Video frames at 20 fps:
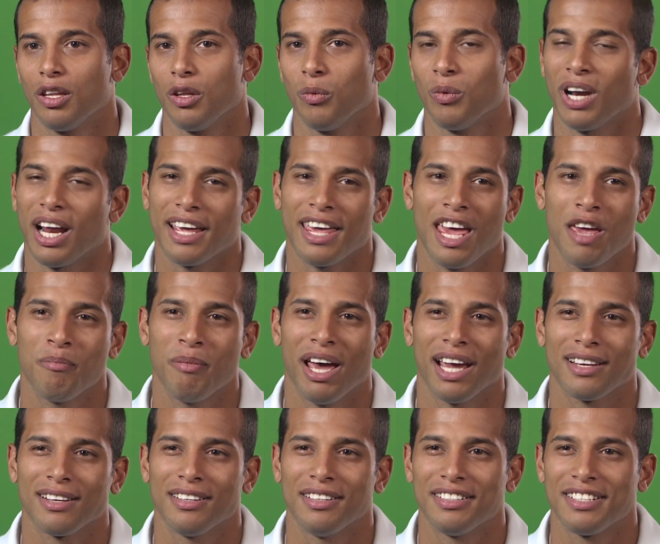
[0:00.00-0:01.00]
when I came
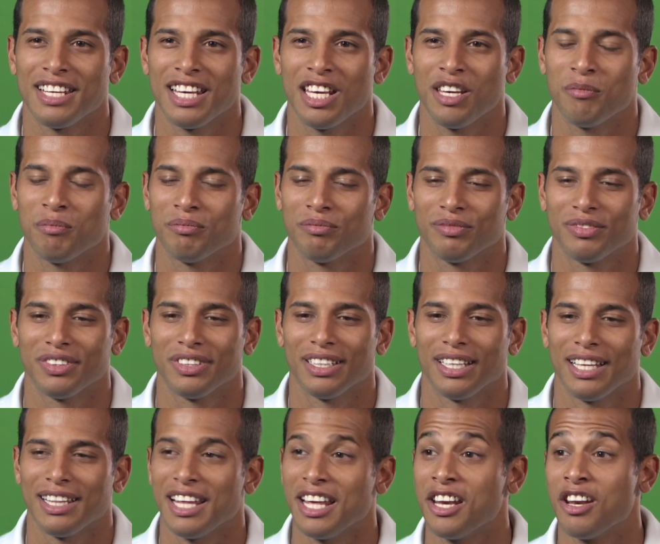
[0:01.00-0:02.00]
back to the team
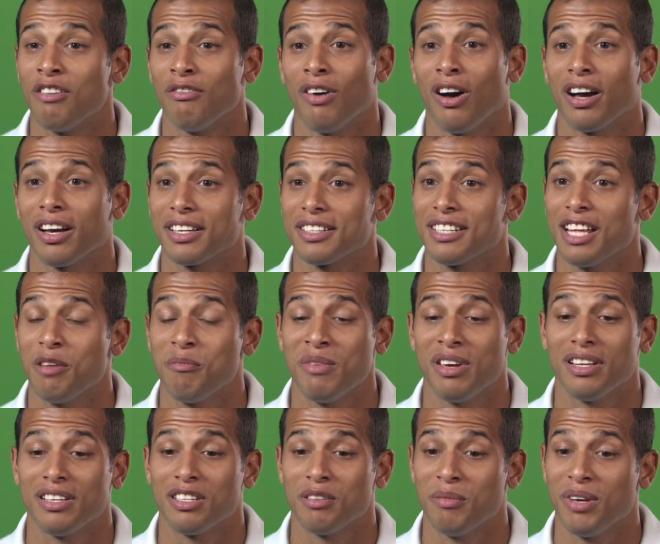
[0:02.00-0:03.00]
at the end of August, that
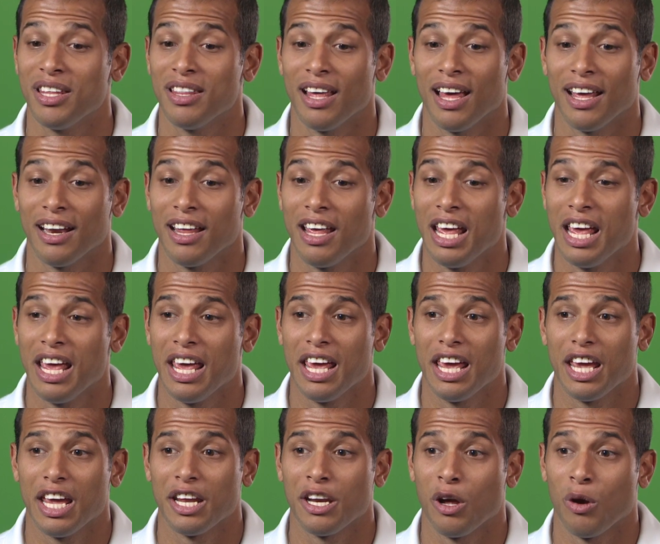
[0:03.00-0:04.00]
meant to me that,
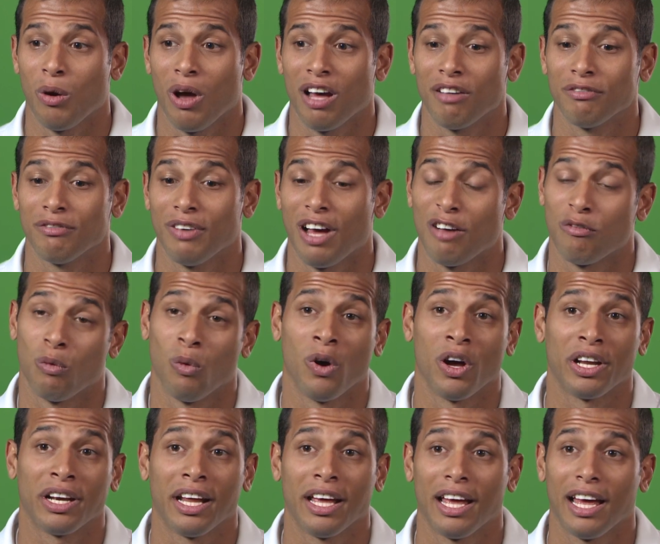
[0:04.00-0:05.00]
you know, I've, I've
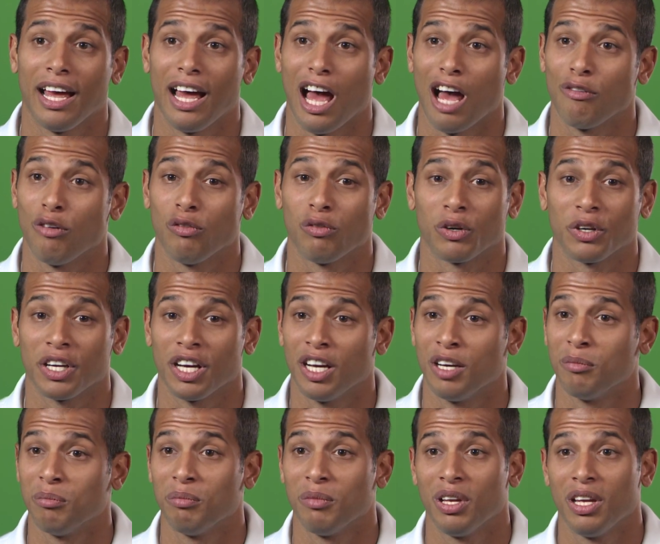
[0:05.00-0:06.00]
won. I've
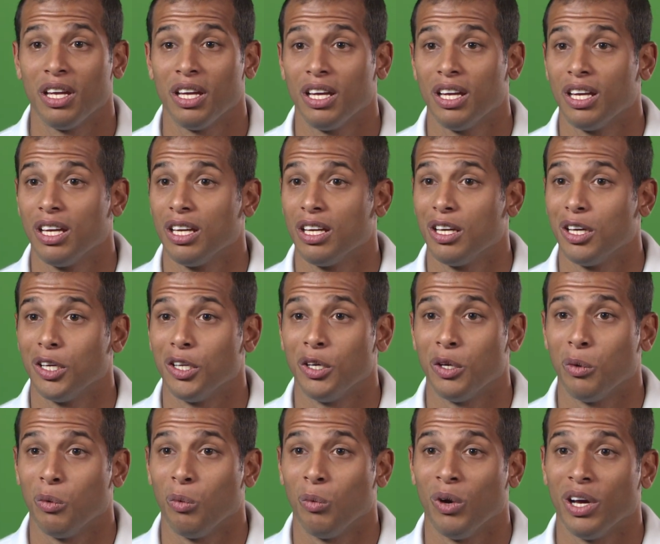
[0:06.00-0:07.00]
overcome
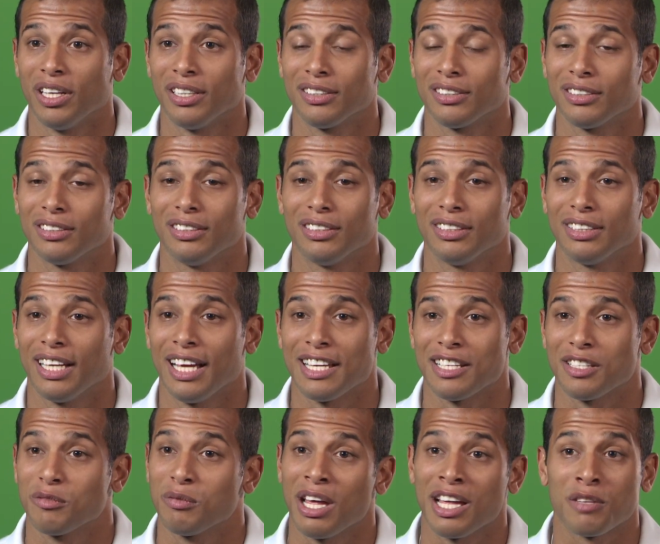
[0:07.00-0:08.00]
what
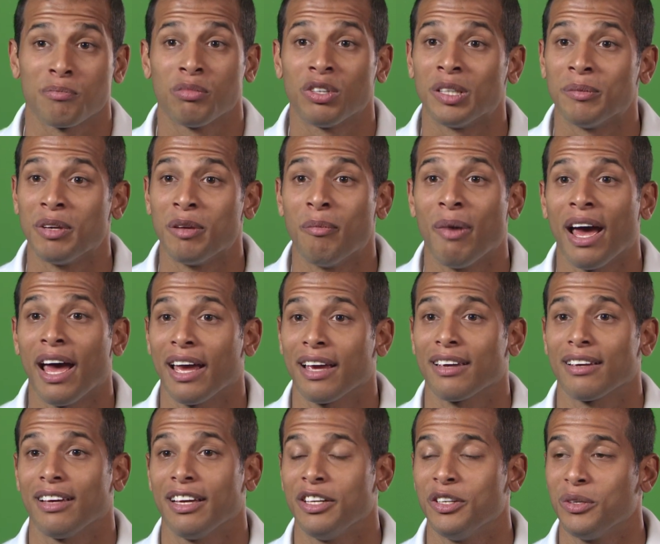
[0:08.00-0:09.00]
has, has put me back.
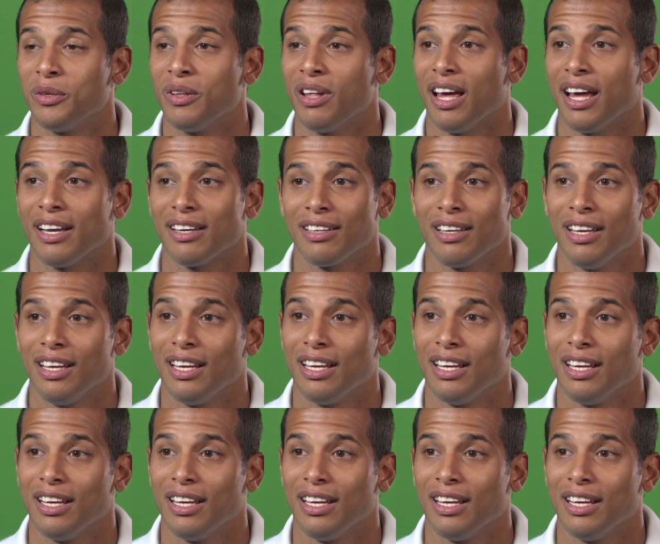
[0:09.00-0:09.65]
I knew that